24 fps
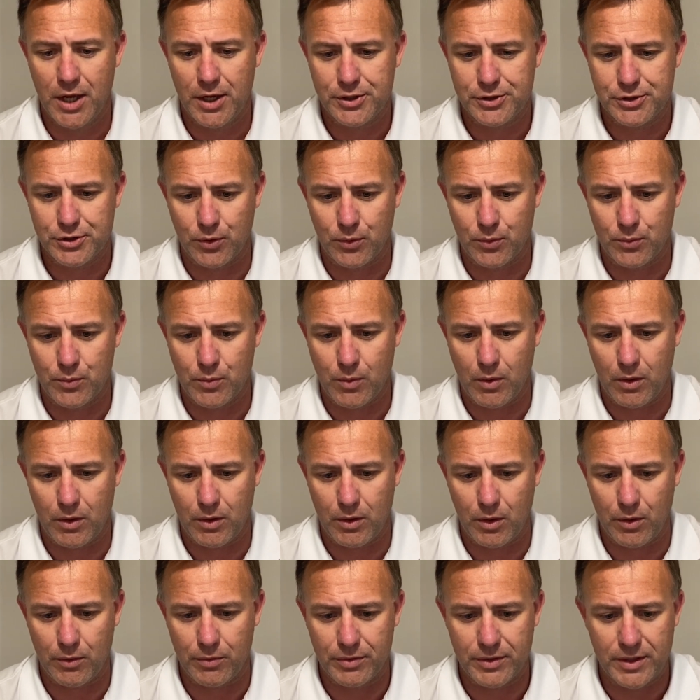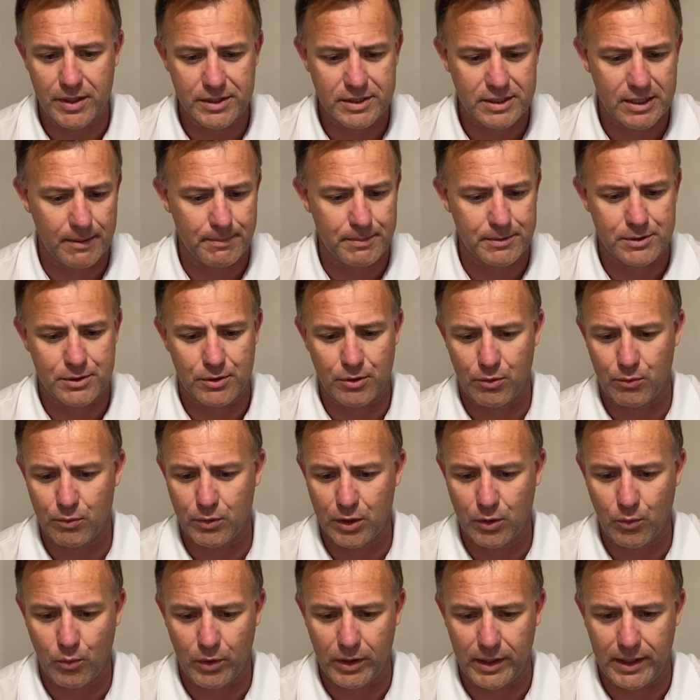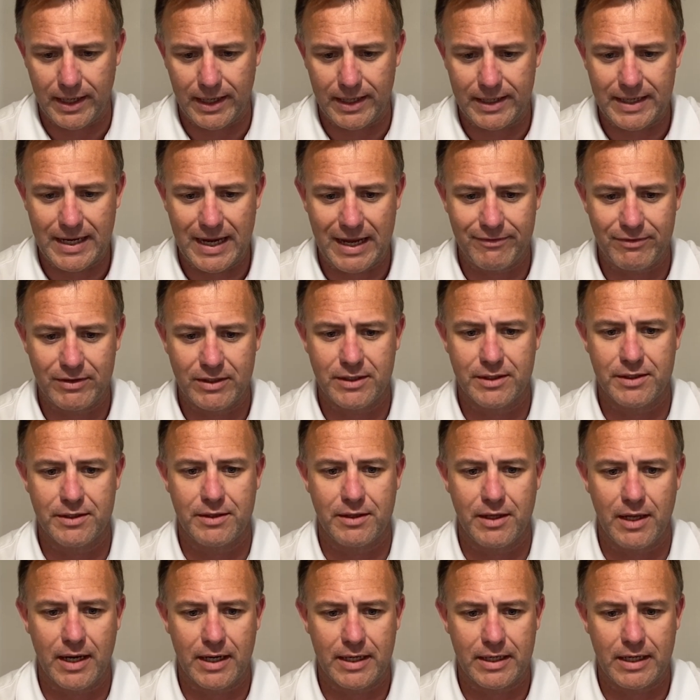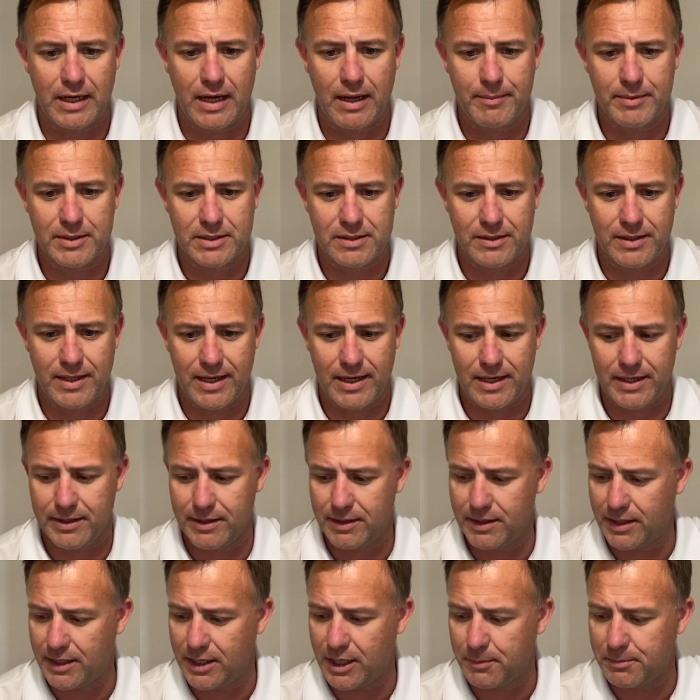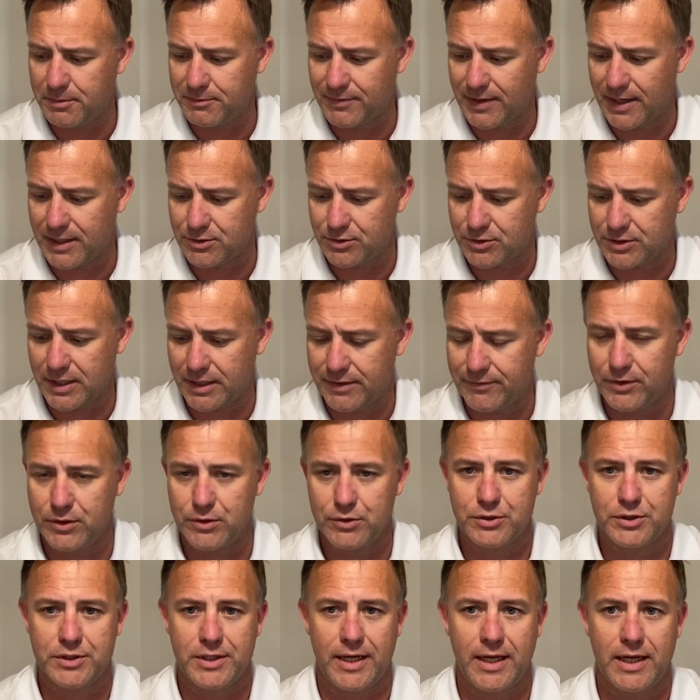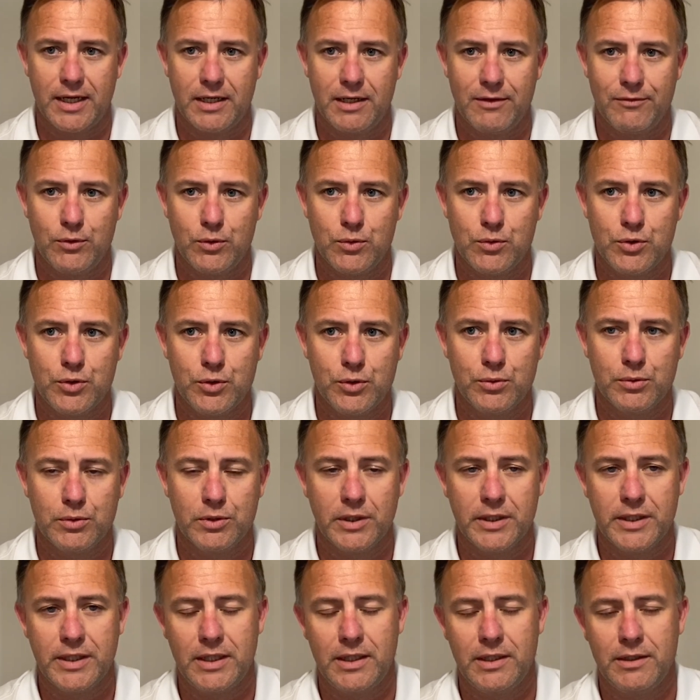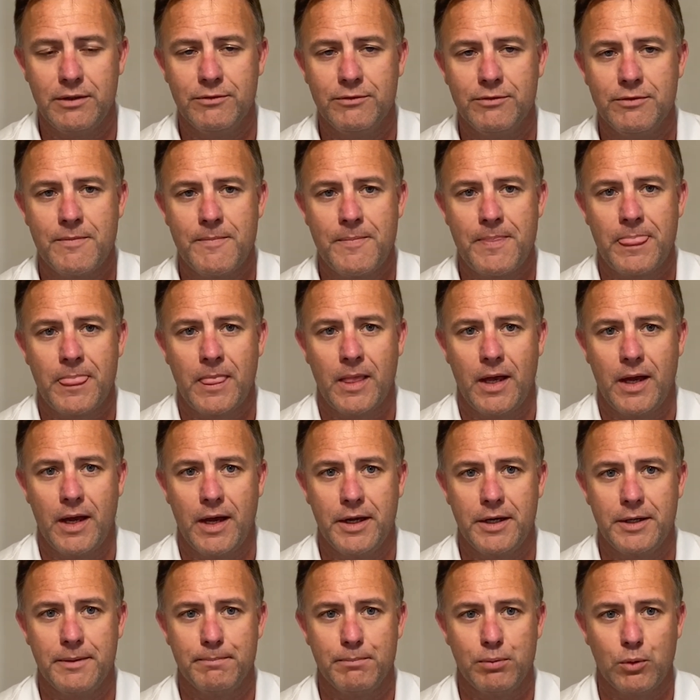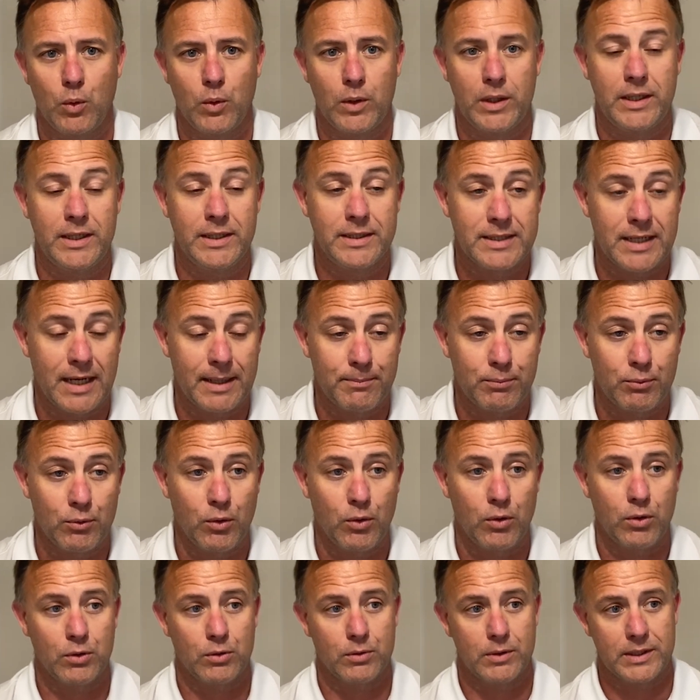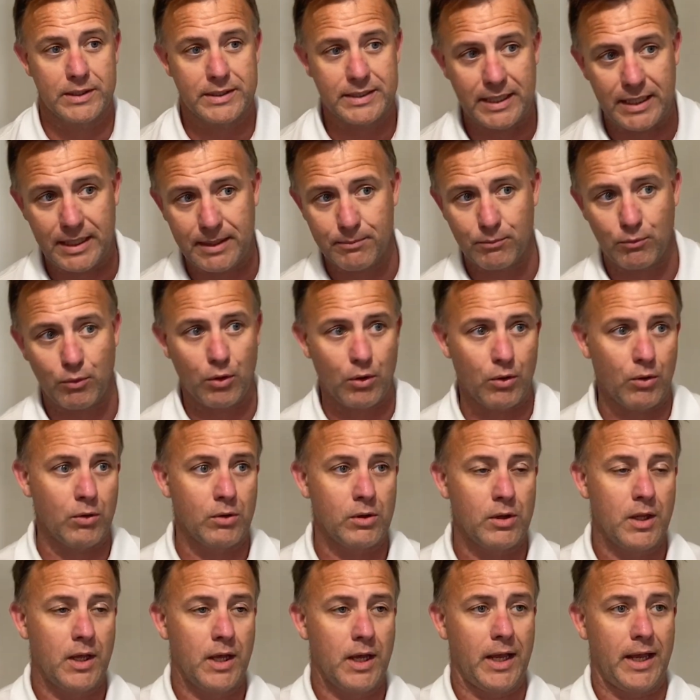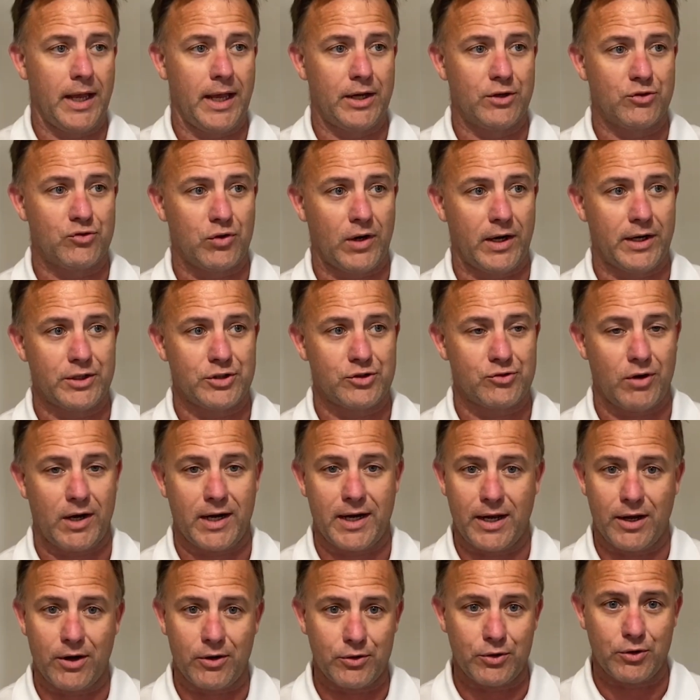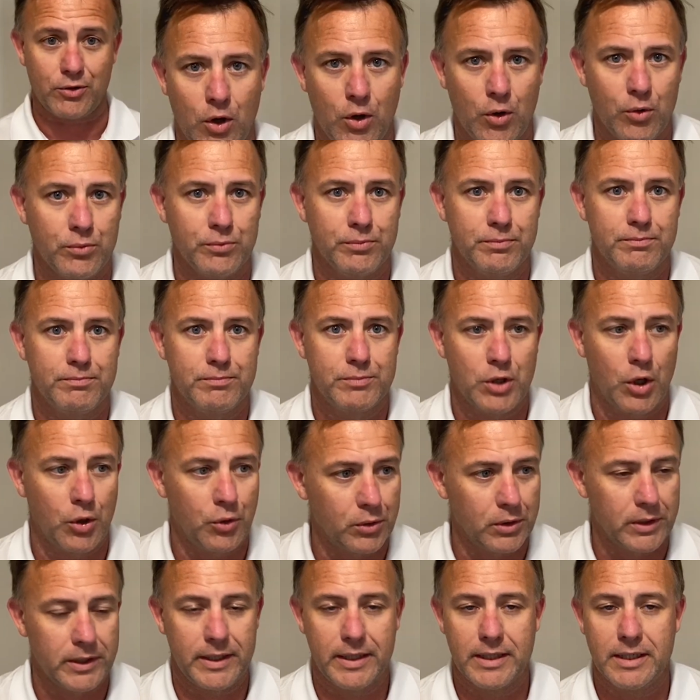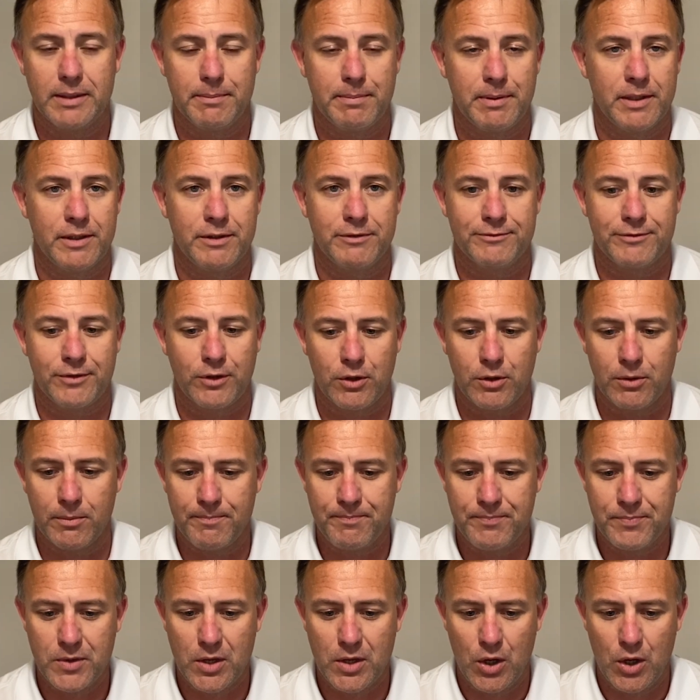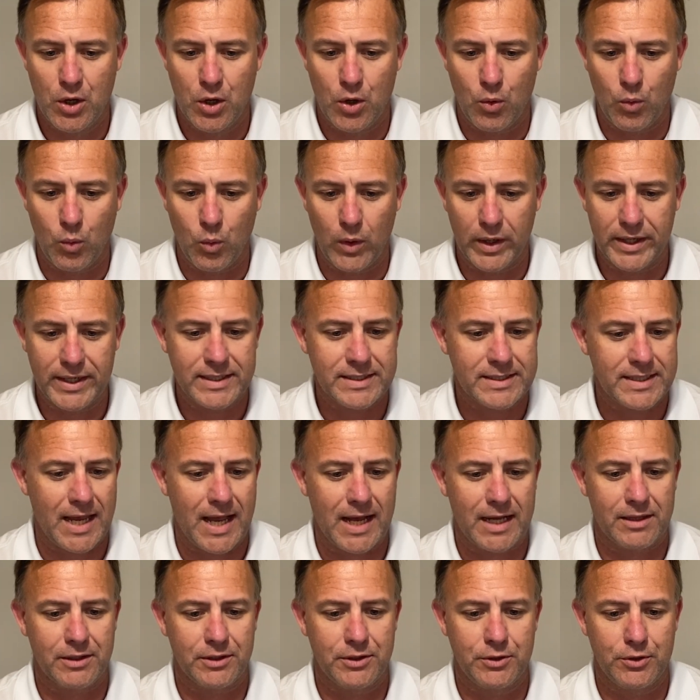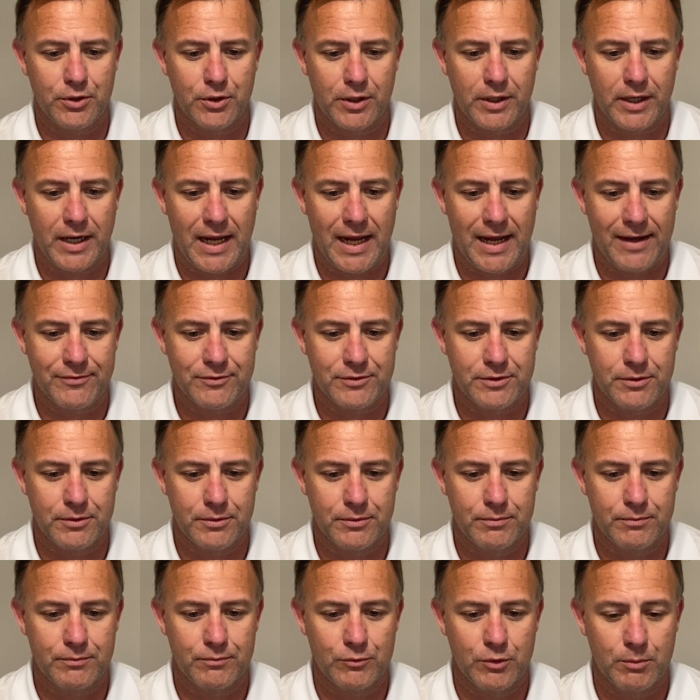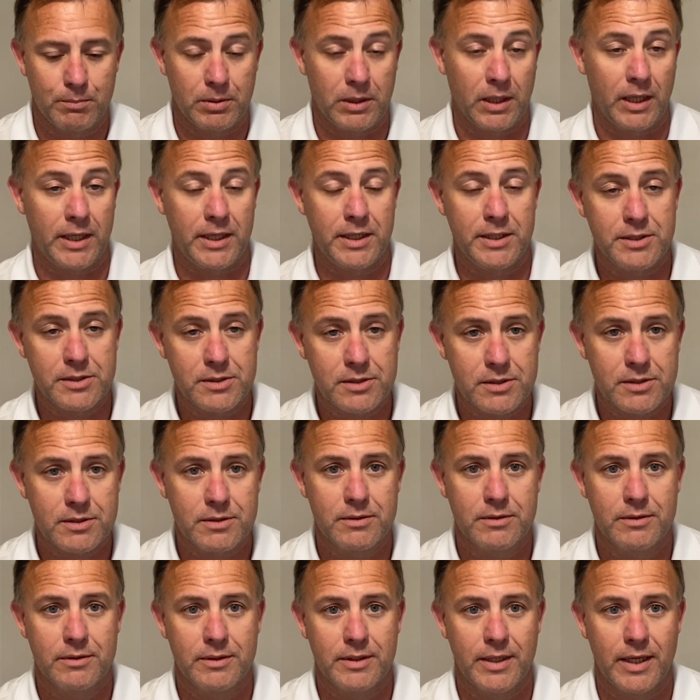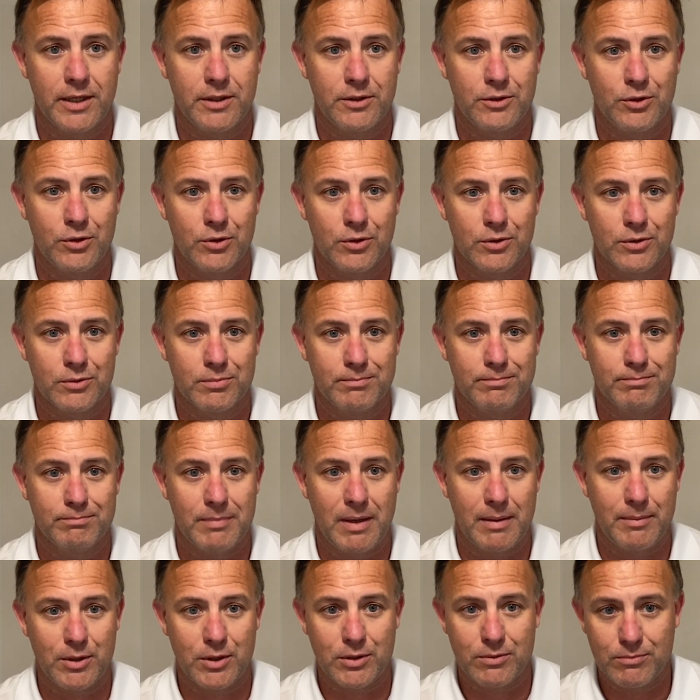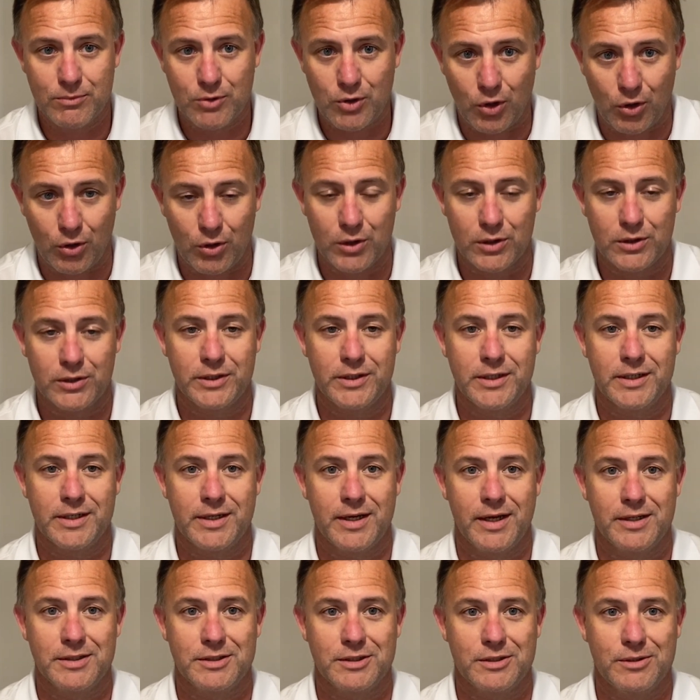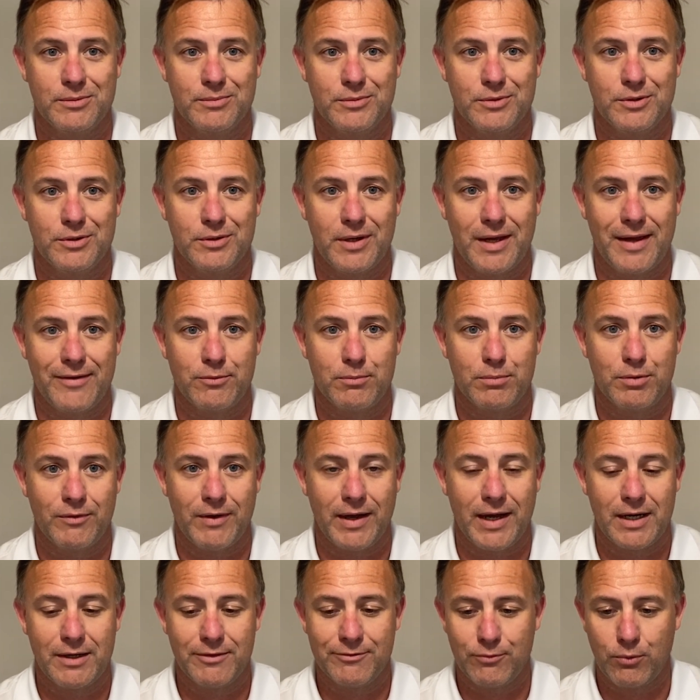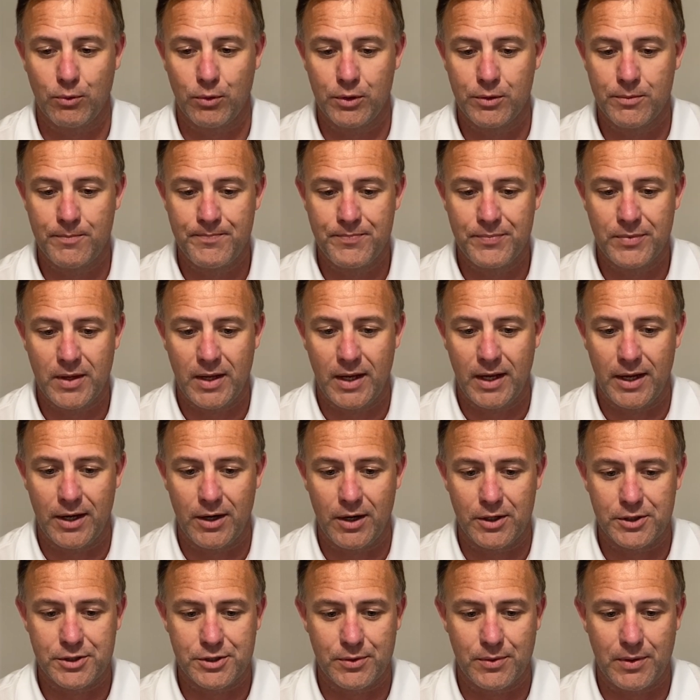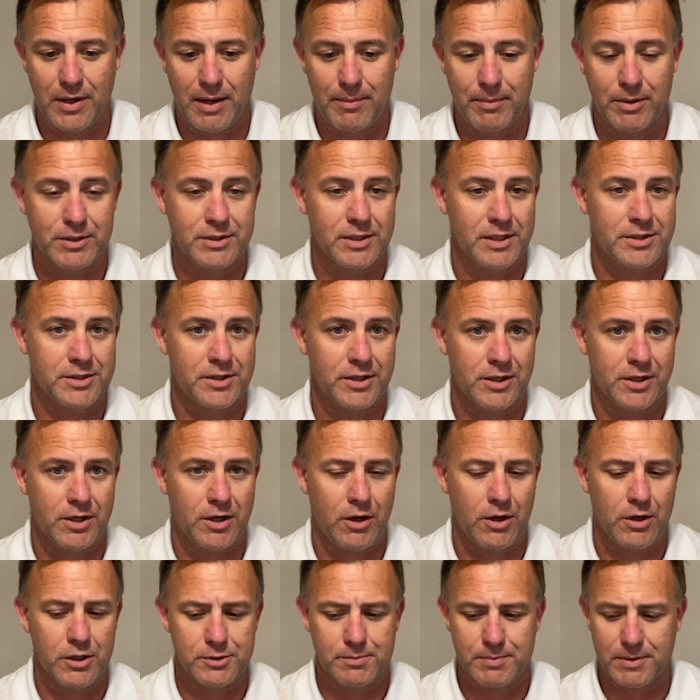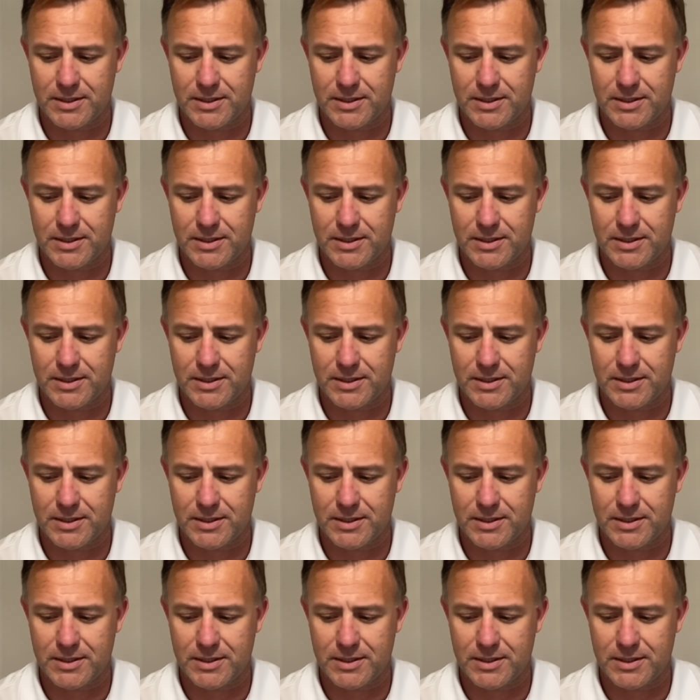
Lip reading: So on this episode, I really want to kind of dive into the economics of that and help advisors kind of understand if you do leave an employee type role or a team role and try to strike out on your own totally independent firm, what exactly you're going to have to replace that you're maybe currently accustomed to having provided for you, and also how much that's going to cost.